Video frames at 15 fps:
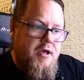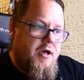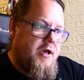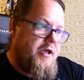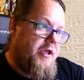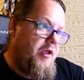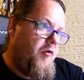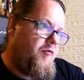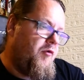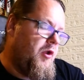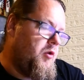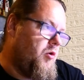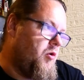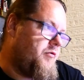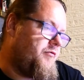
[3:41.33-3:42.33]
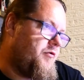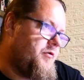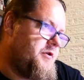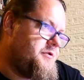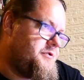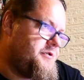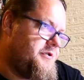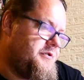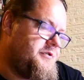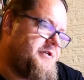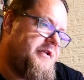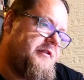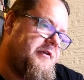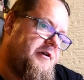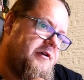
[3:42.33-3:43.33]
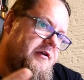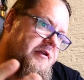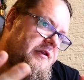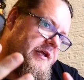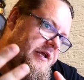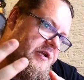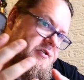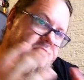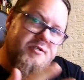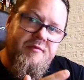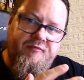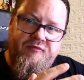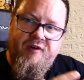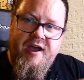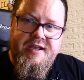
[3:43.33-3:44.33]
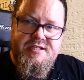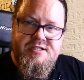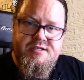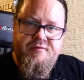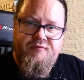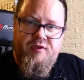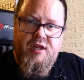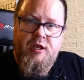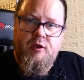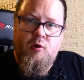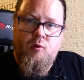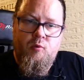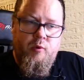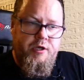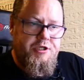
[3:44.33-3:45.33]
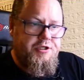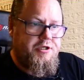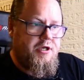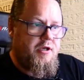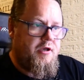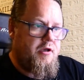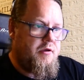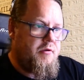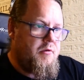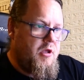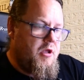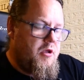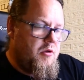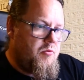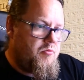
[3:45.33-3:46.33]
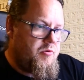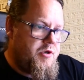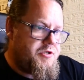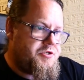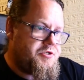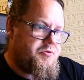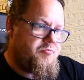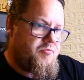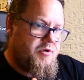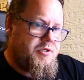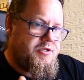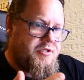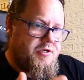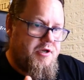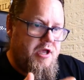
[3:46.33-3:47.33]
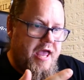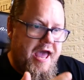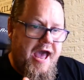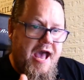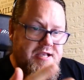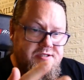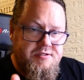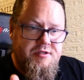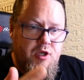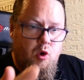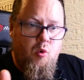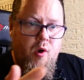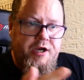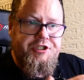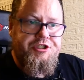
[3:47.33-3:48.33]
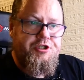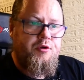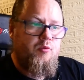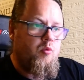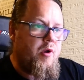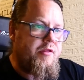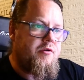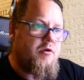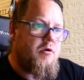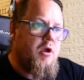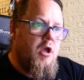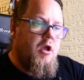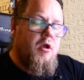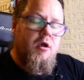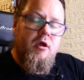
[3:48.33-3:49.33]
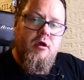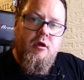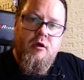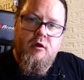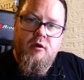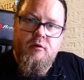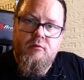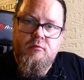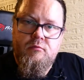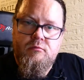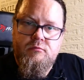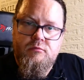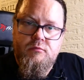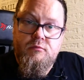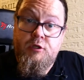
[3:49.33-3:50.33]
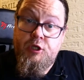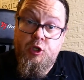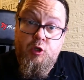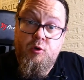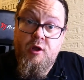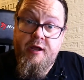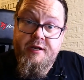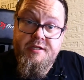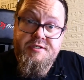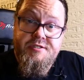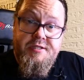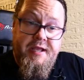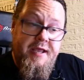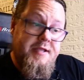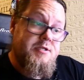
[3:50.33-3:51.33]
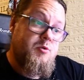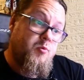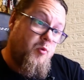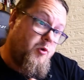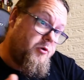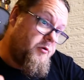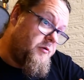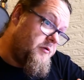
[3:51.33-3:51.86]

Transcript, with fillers: Uh, if we look, for instance, at the latest Vice video, which uh, which which asked the question whether uh, the United States would,